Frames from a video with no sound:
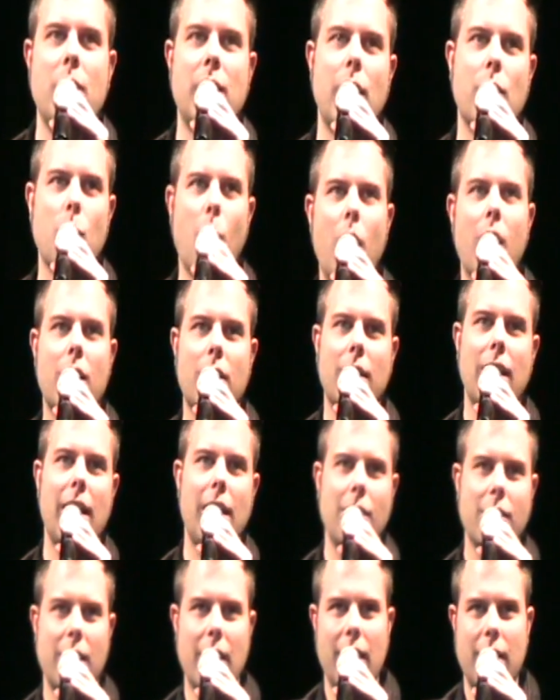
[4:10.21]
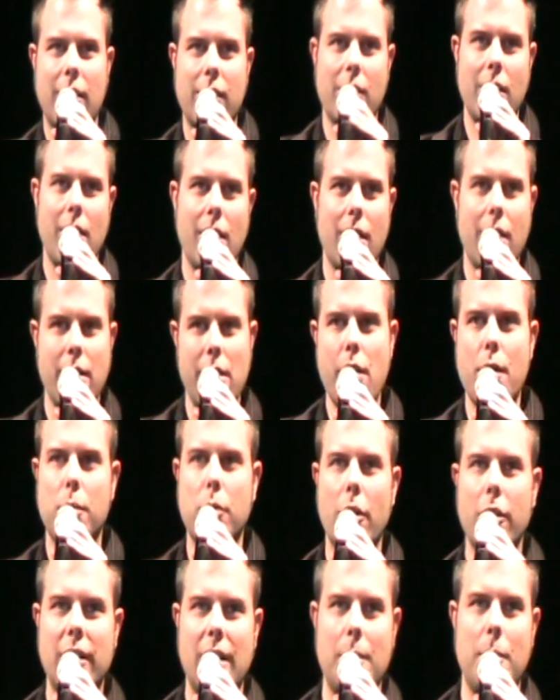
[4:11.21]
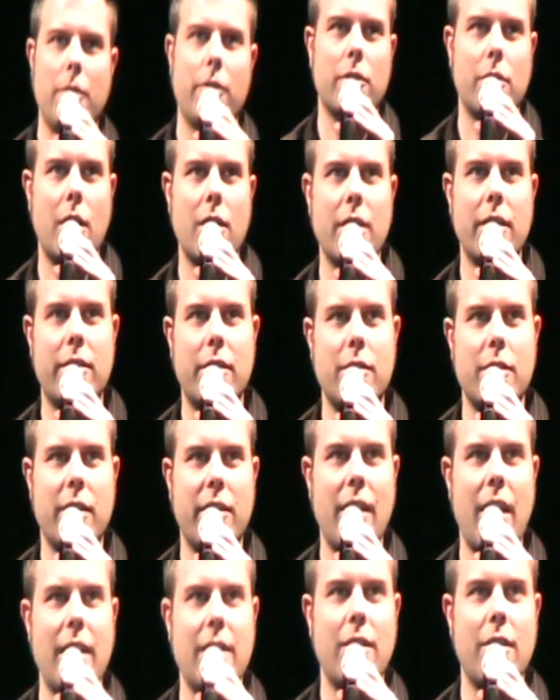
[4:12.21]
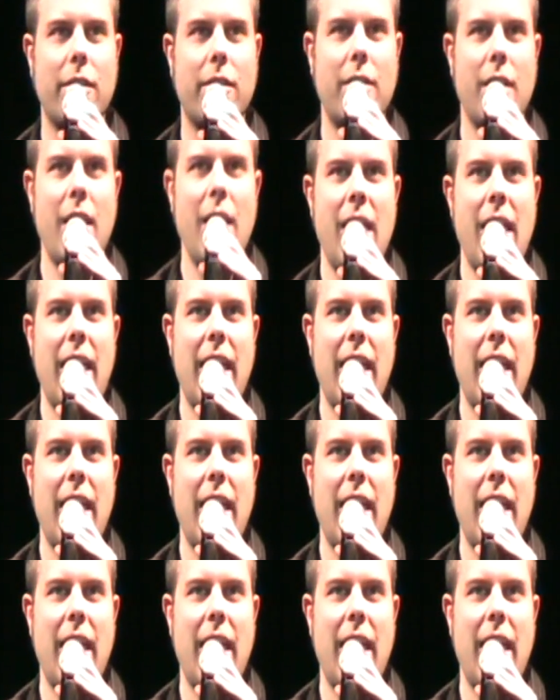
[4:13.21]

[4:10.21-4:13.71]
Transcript: when I would walk around to the other programmers or artists or designers,